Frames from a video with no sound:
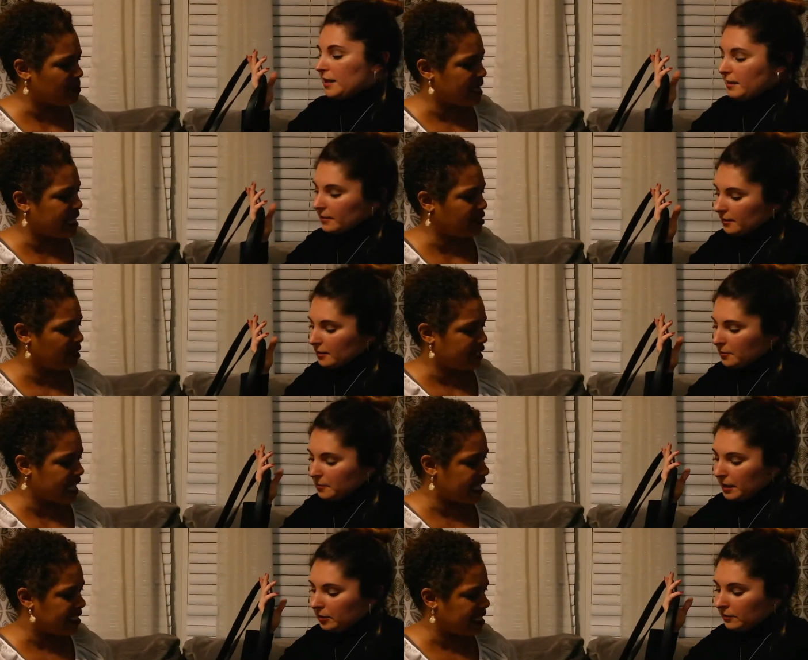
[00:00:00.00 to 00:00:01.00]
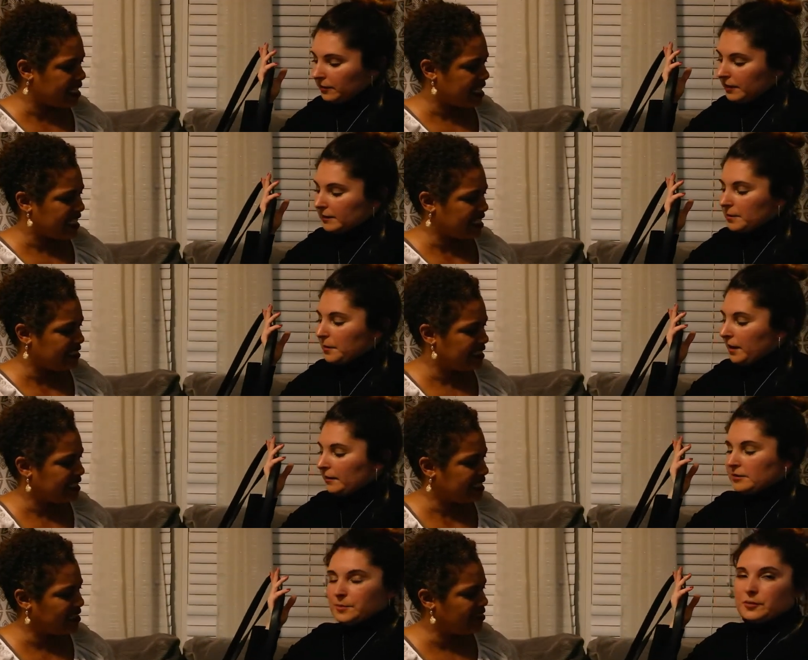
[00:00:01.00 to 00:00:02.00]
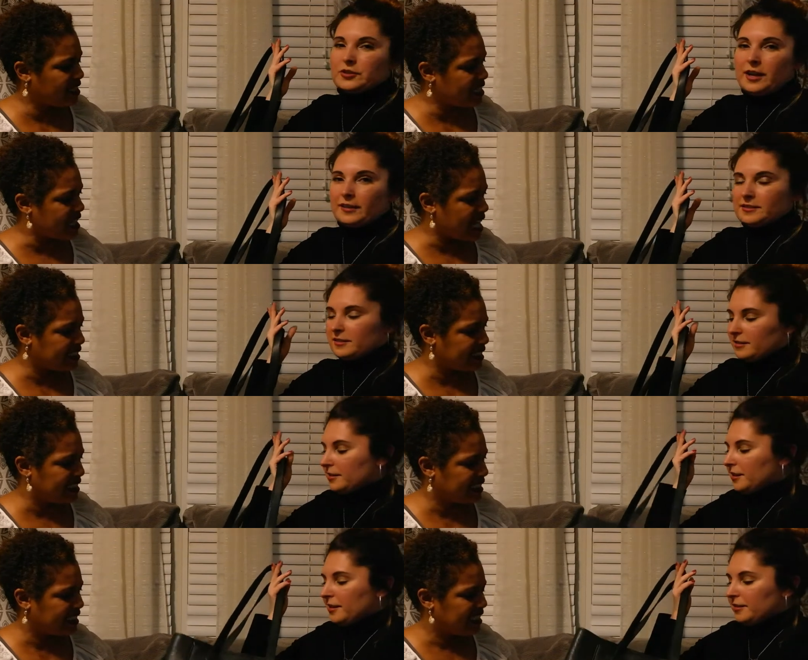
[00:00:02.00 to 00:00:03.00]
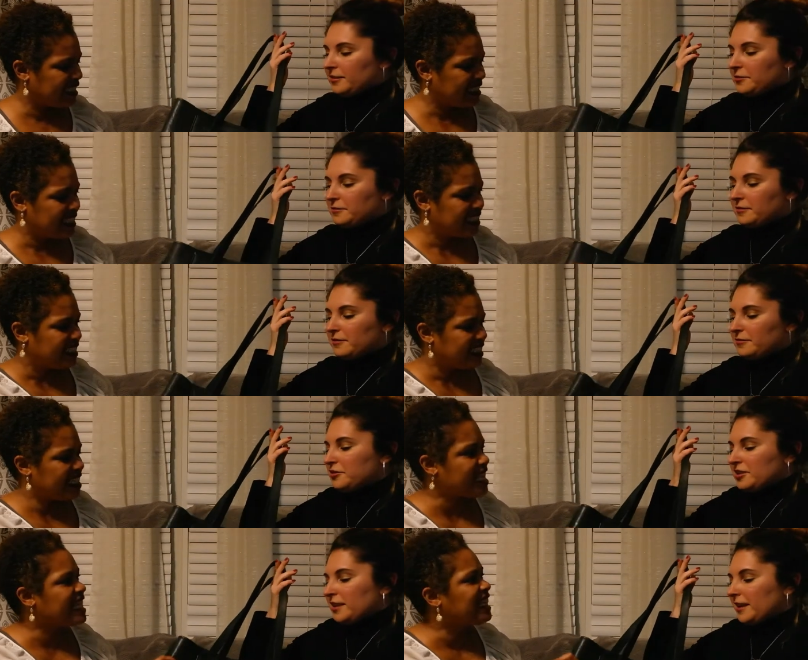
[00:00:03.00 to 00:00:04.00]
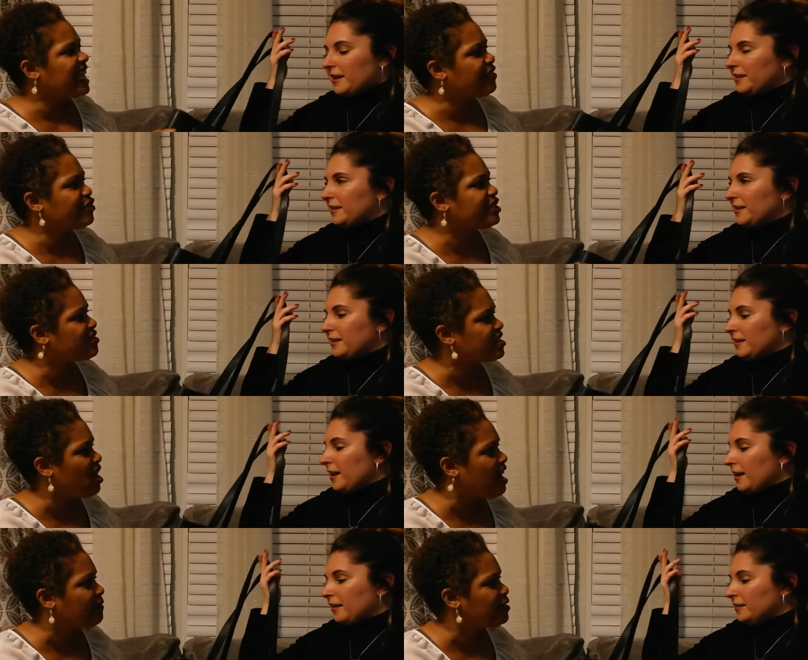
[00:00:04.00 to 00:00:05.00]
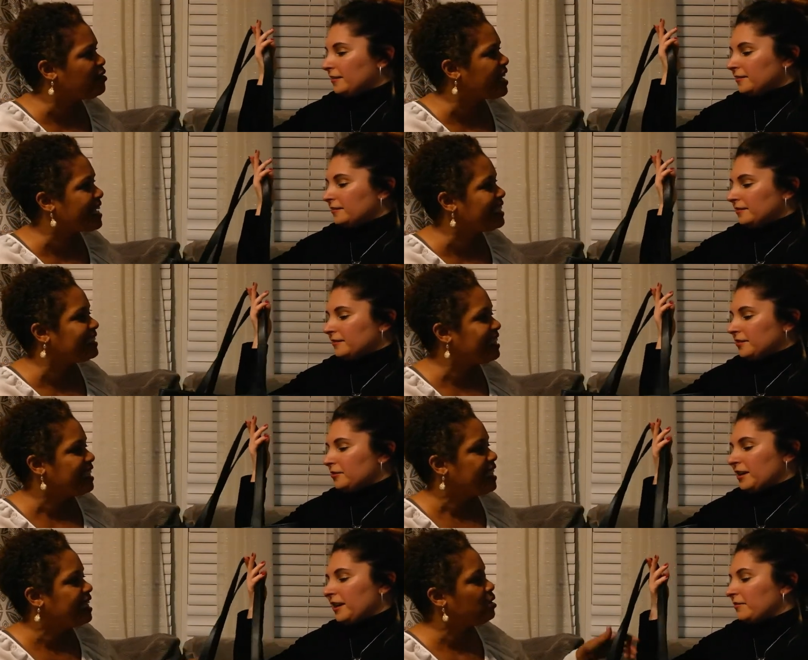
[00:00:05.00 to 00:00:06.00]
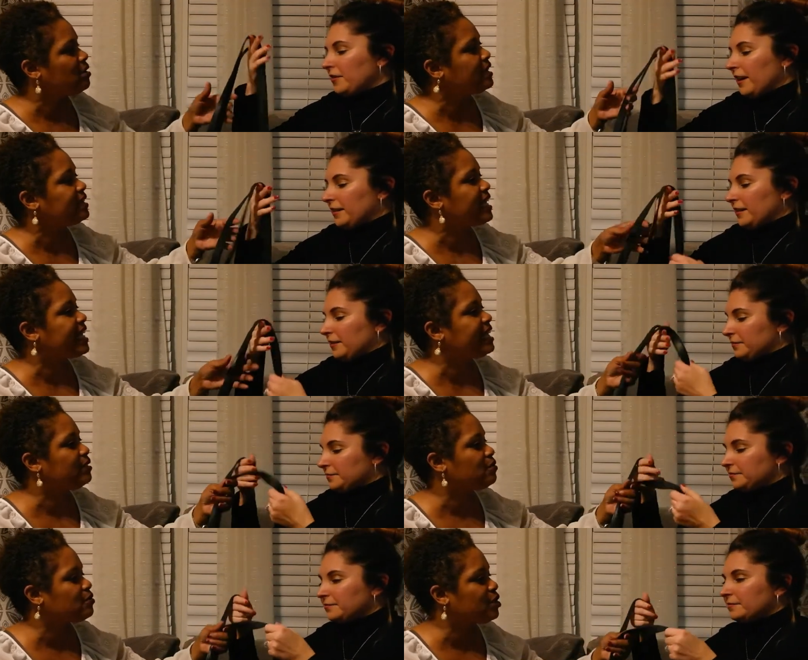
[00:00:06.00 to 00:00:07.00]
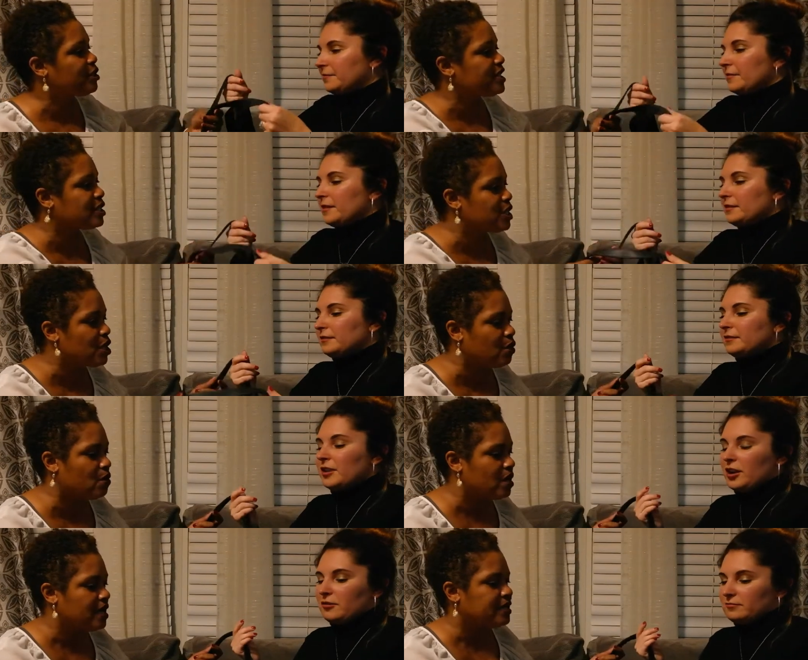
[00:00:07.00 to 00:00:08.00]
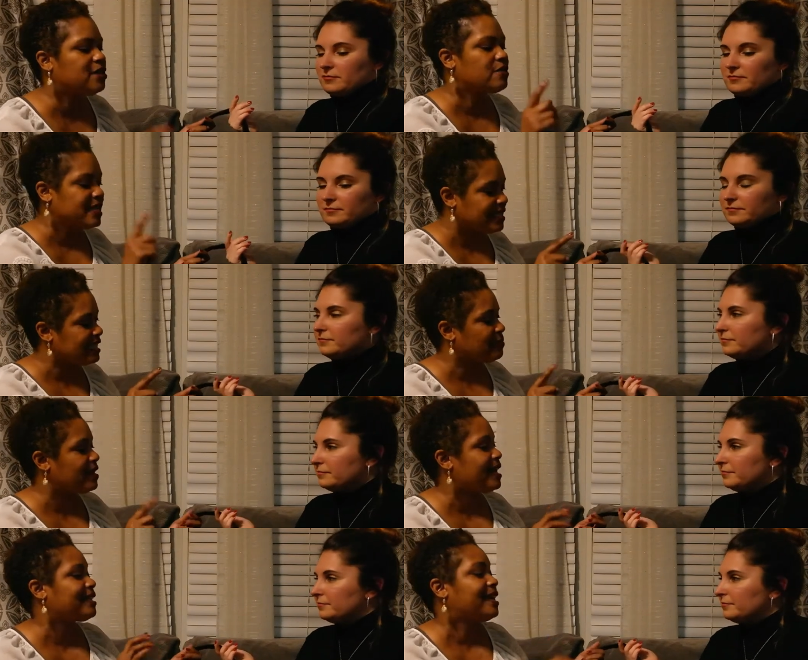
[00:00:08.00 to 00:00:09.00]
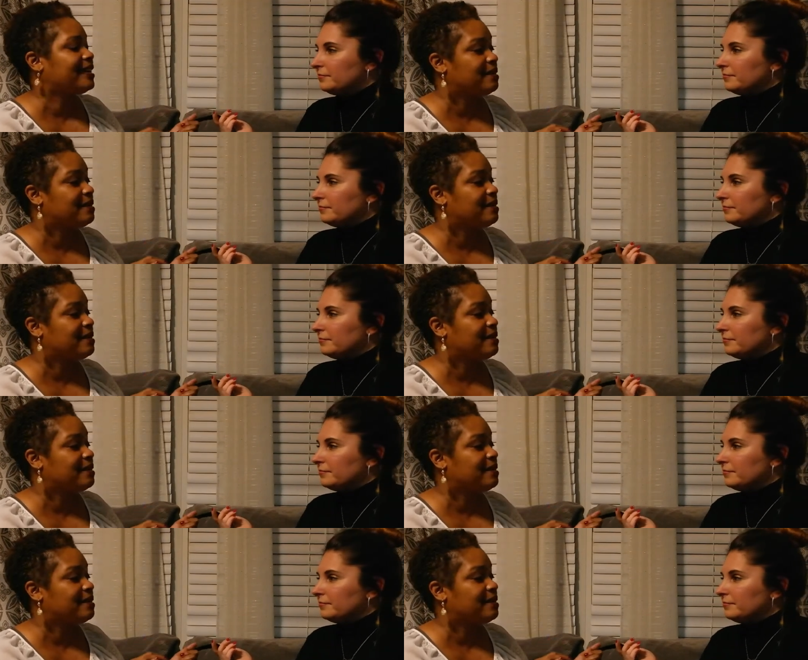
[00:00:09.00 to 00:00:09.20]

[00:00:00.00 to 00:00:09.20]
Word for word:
Speaker 1: man,
Speaker 2: the metal feet at the bottom to look protect it. You,
Speaker 1: you just and that can't, leather's so soft. Yeah, you can't, you can't. And look at the it. handles. There is no, no. So this is what I like